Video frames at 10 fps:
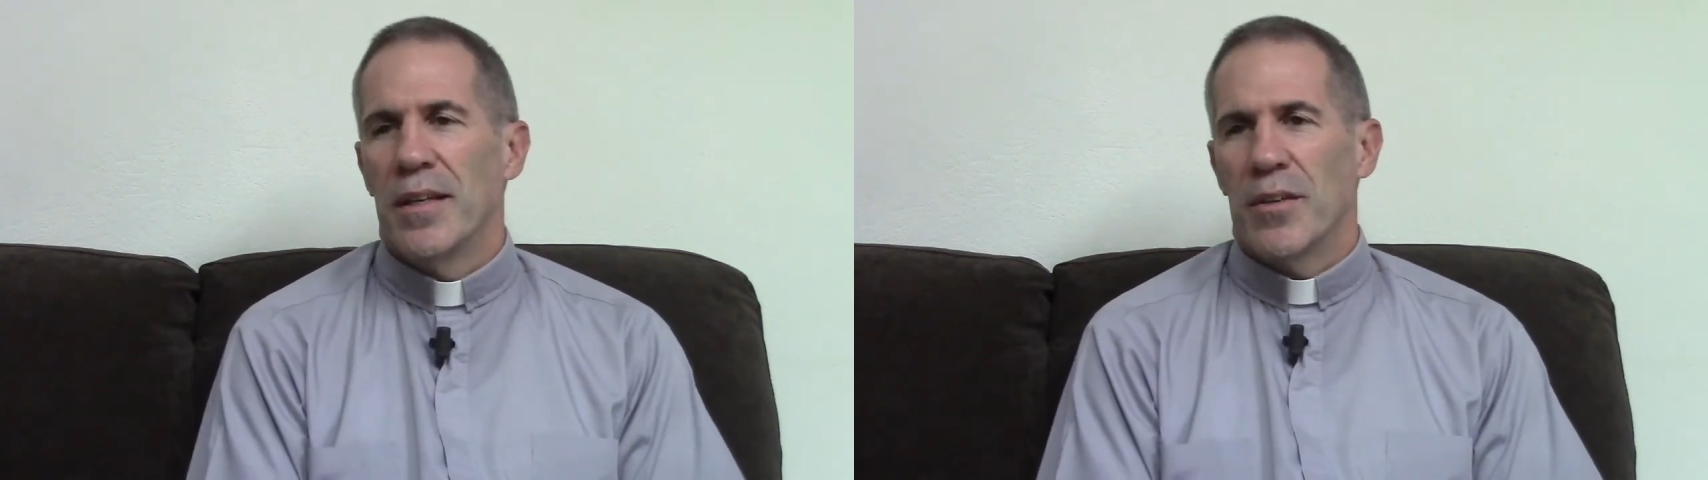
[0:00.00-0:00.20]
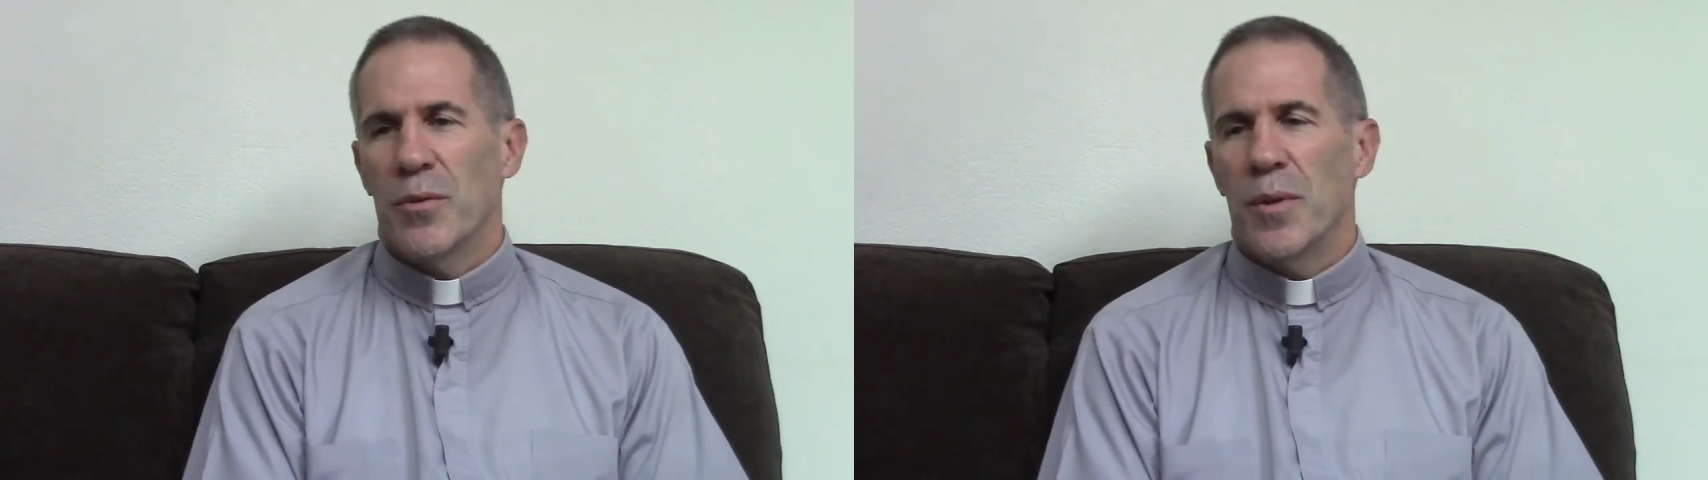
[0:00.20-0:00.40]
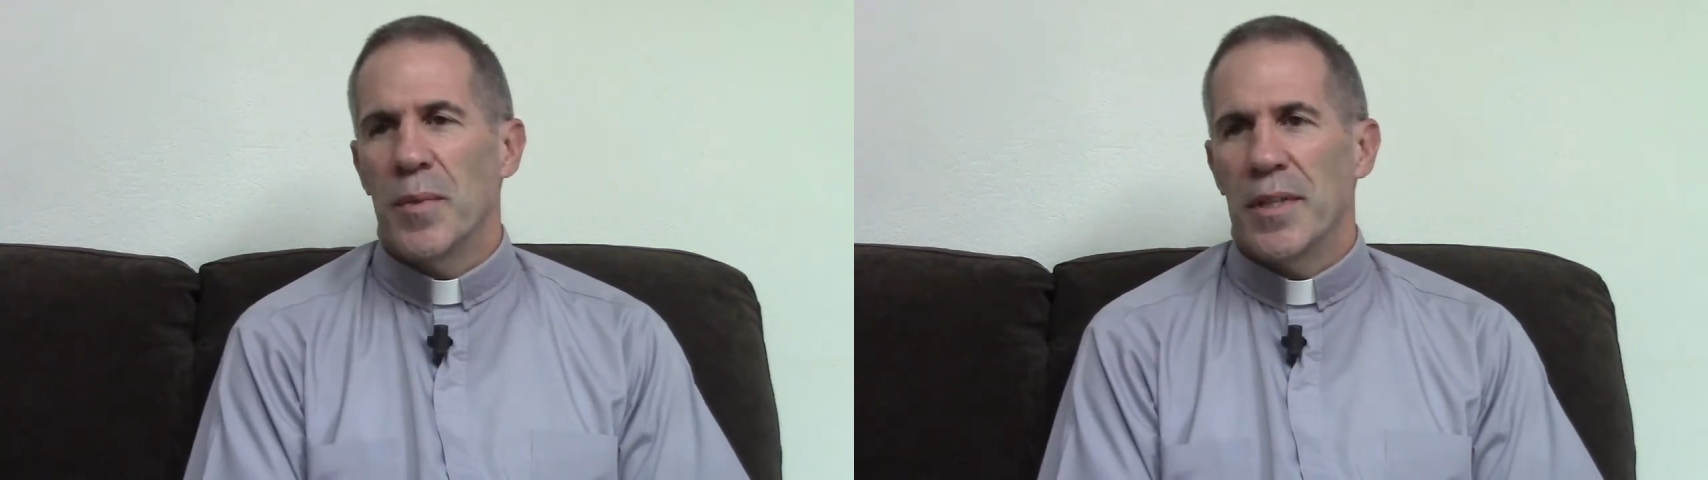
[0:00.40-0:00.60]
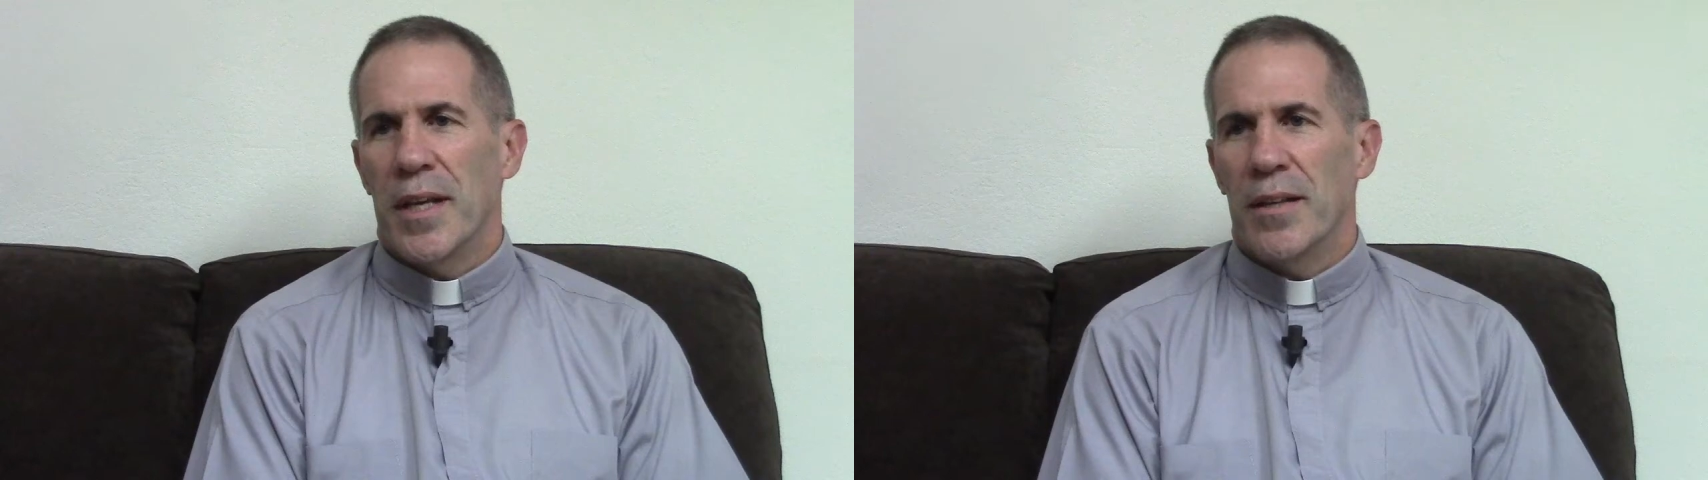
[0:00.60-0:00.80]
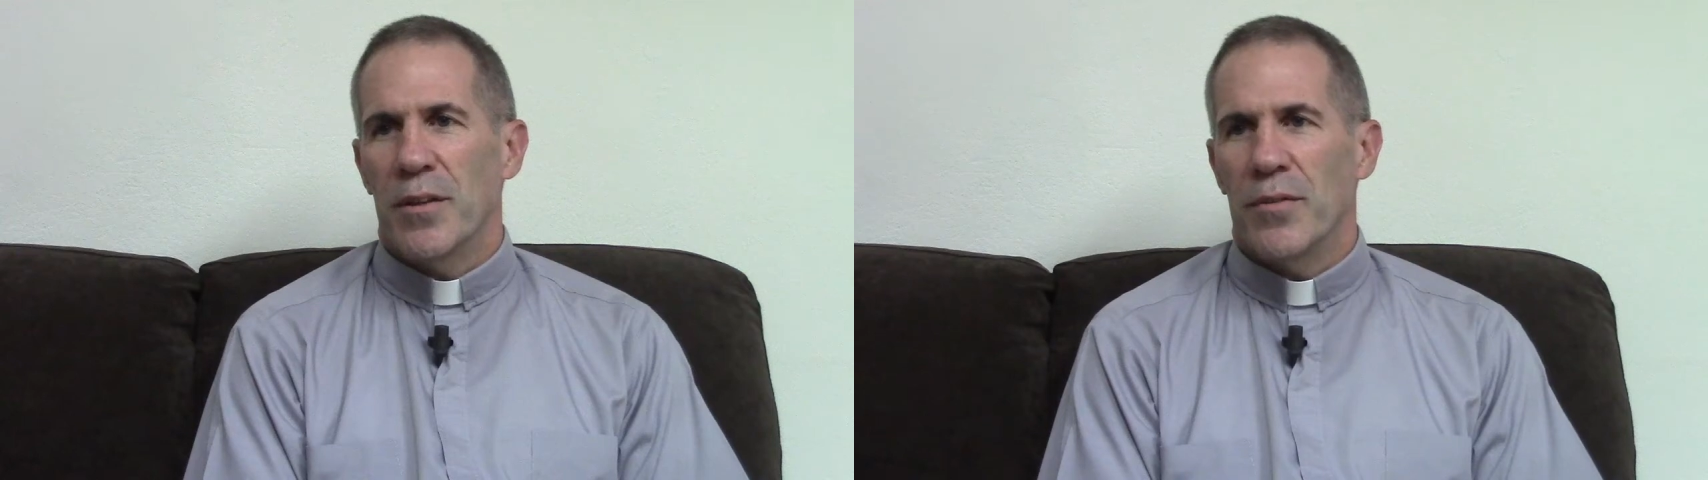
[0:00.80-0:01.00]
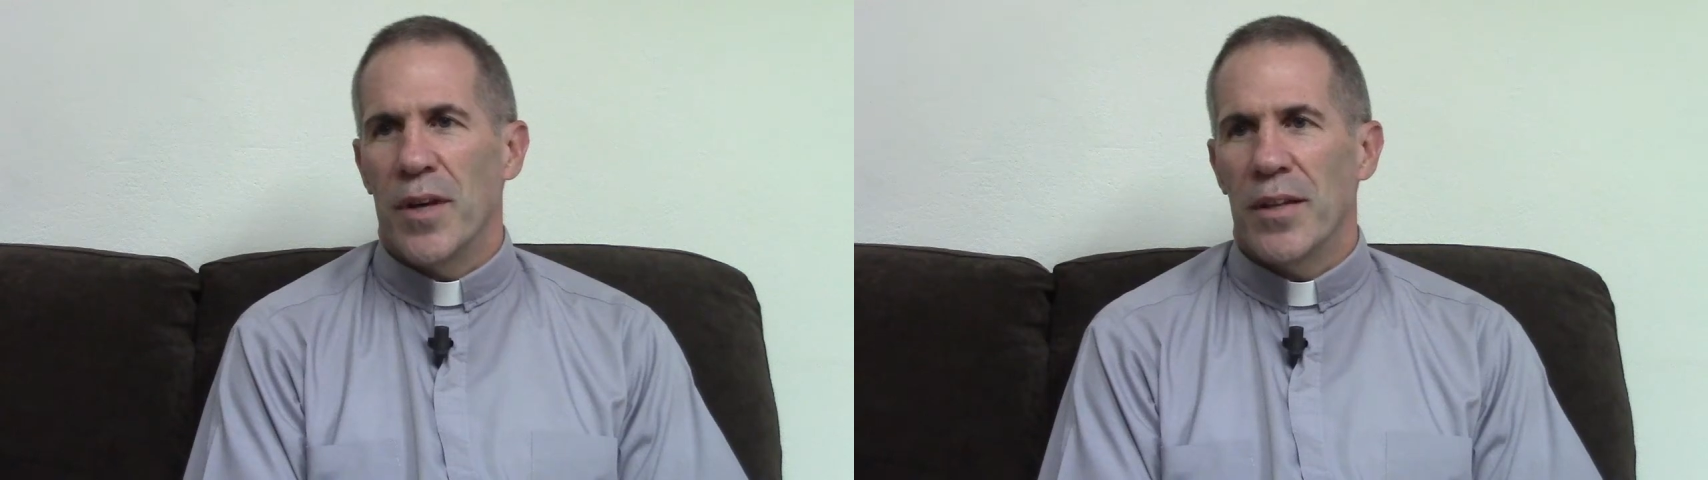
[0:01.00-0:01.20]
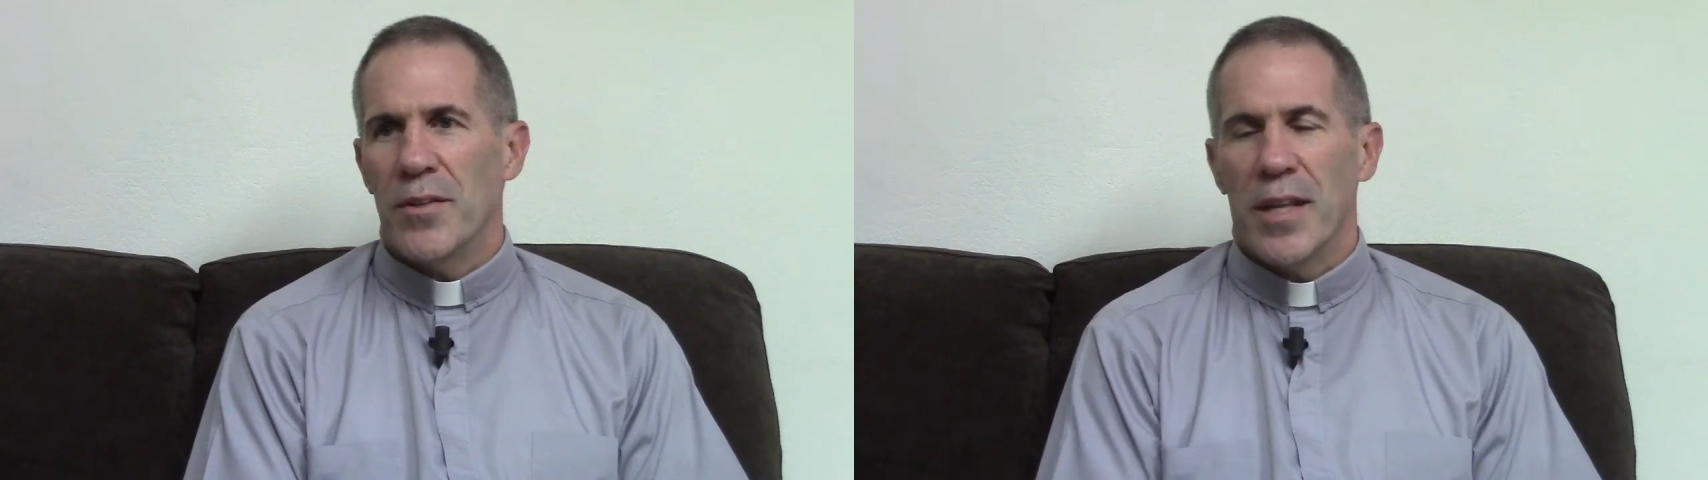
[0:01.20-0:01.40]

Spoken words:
through imitating their fathers.